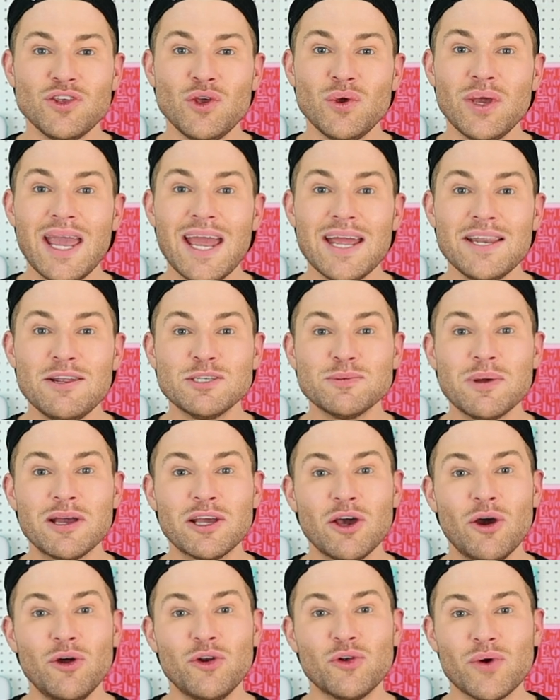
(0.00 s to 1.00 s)
you can use my
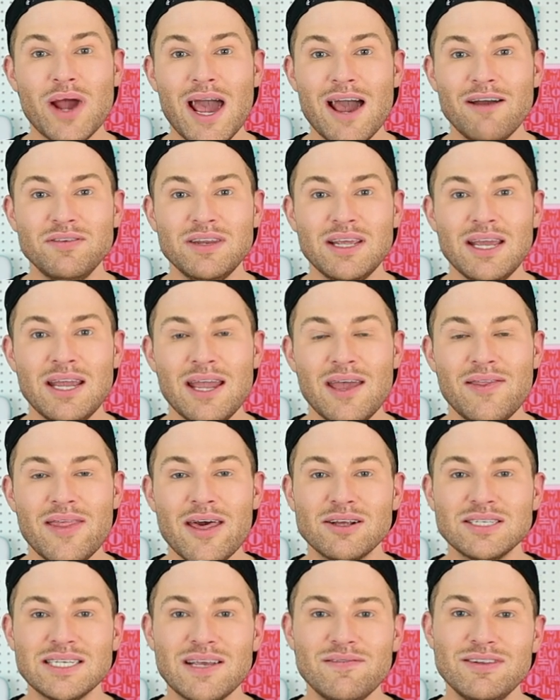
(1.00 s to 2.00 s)
code CRAFTY and
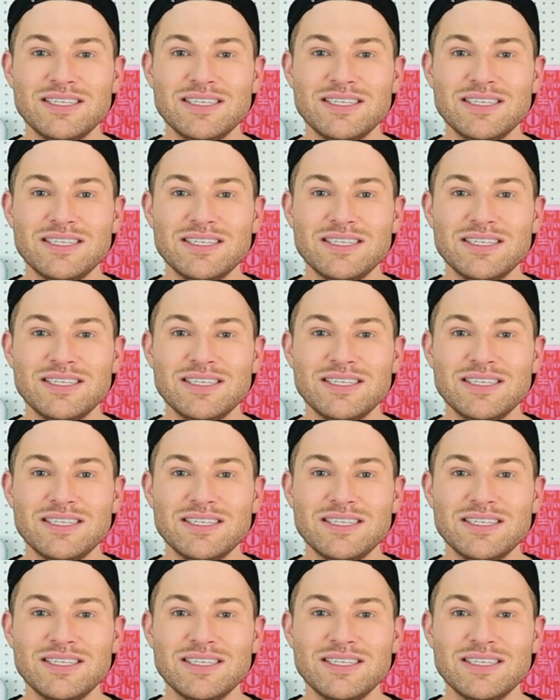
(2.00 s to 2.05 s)
that'll save